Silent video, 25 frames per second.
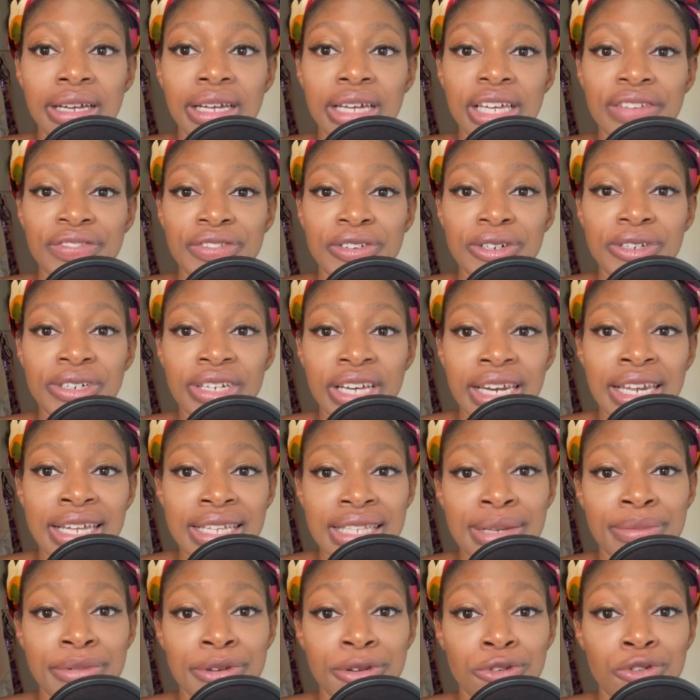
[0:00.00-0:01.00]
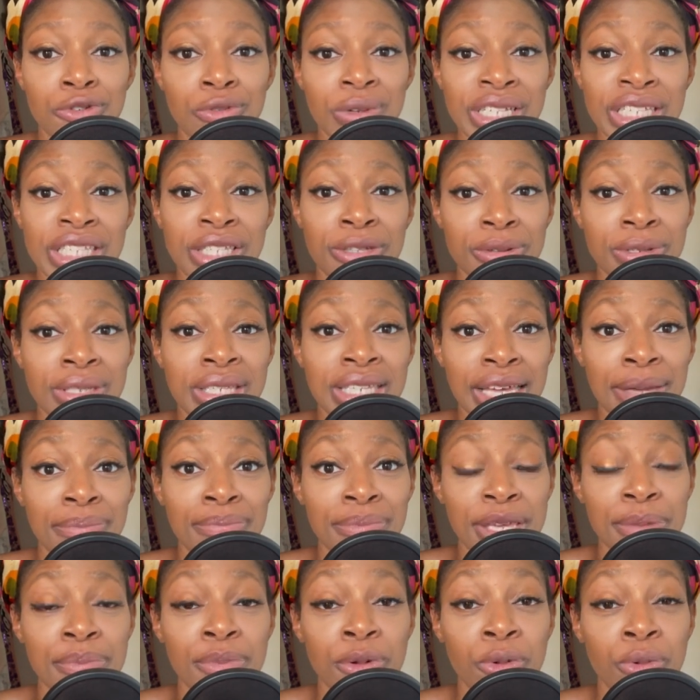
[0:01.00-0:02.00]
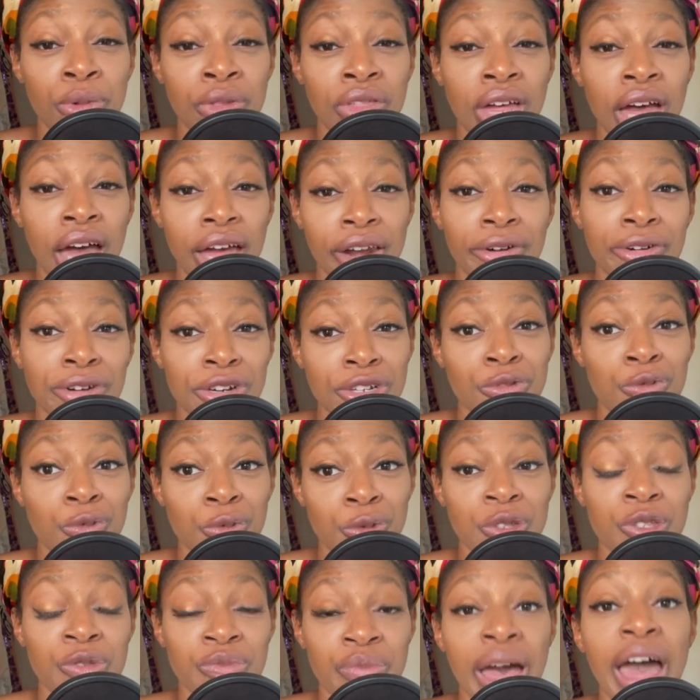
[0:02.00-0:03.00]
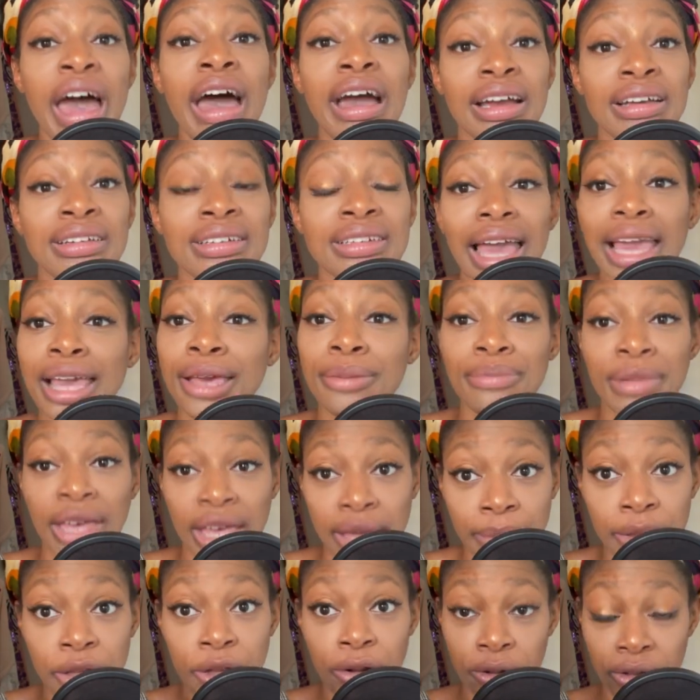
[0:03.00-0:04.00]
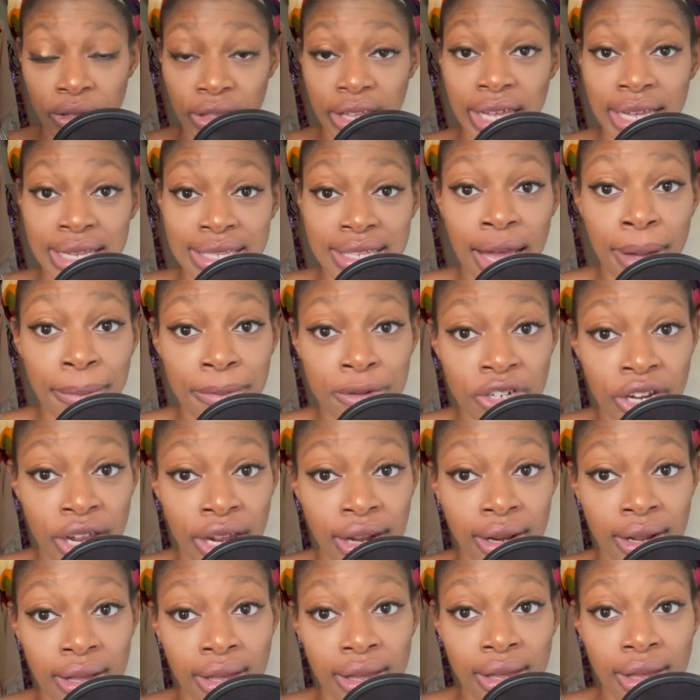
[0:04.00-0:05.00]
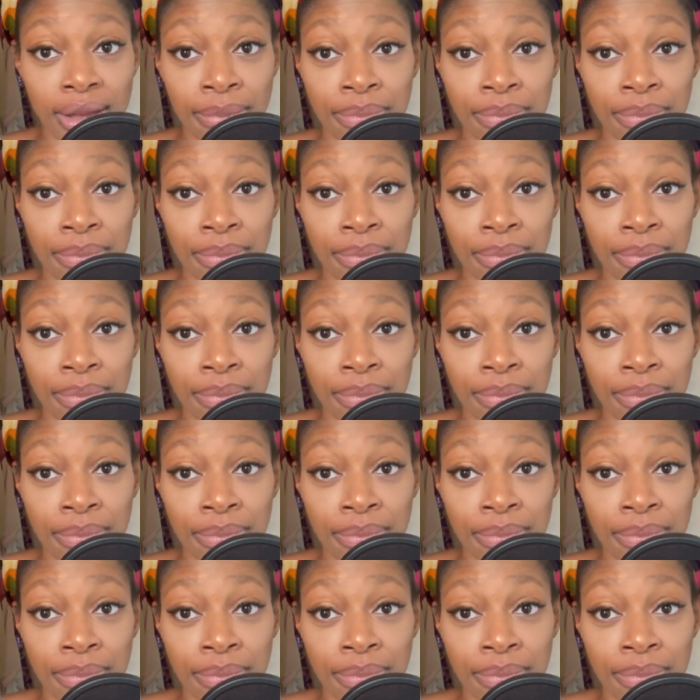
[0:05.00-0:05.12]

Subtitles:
if you're dating someone who treats those same people with utter disrespect? Hey, maybe you're the exception.